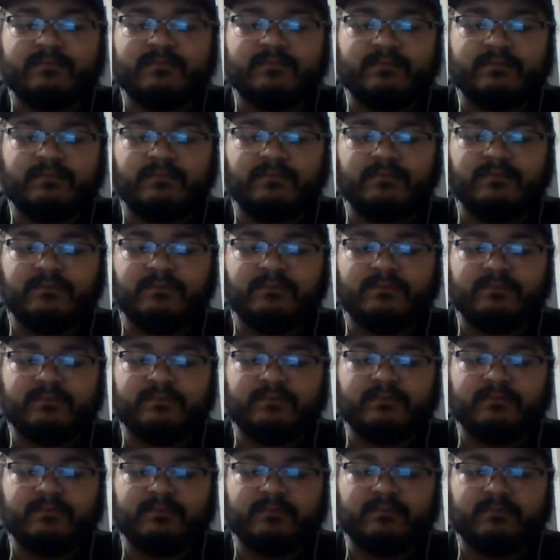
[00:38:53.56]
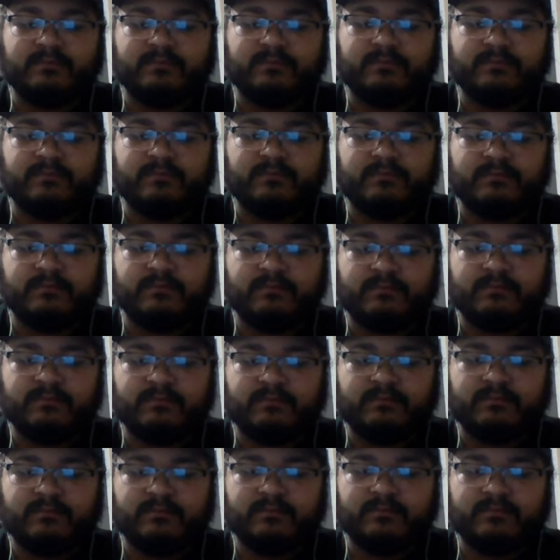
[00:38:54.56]

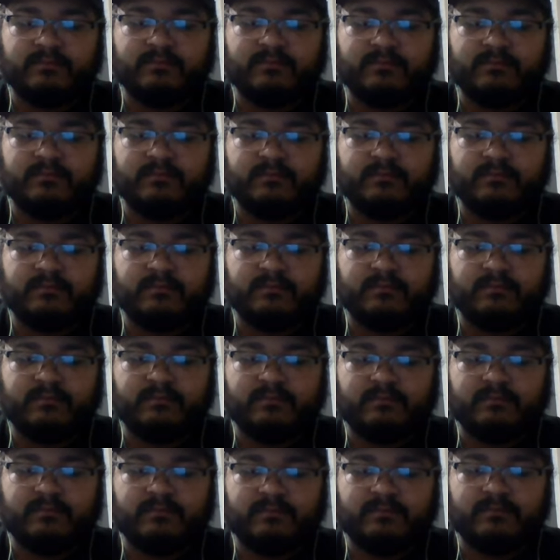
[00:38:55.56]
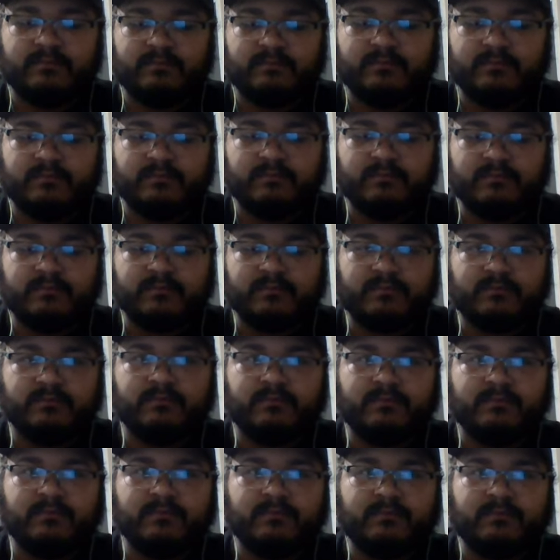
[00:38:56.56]

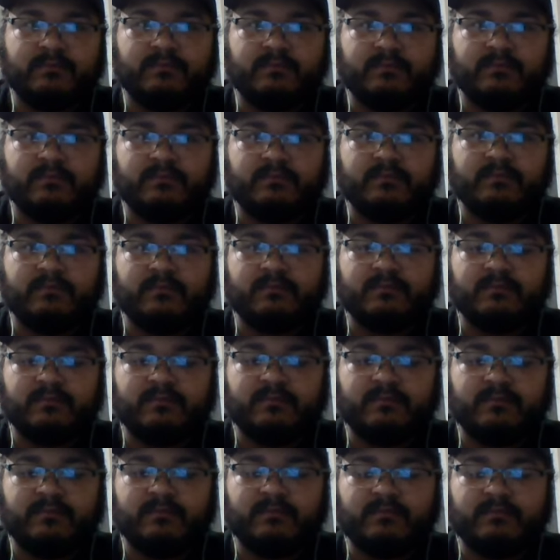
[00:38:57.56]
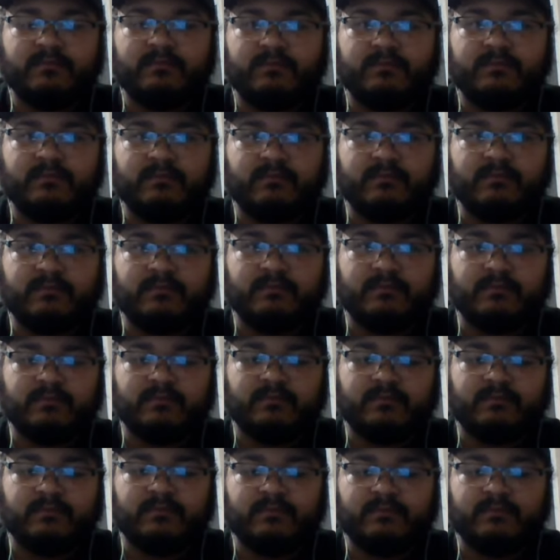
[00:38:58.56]

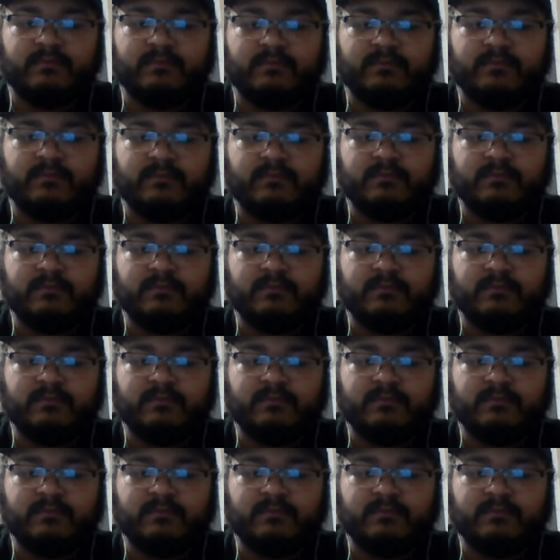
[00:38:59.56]
This person isn't speaking.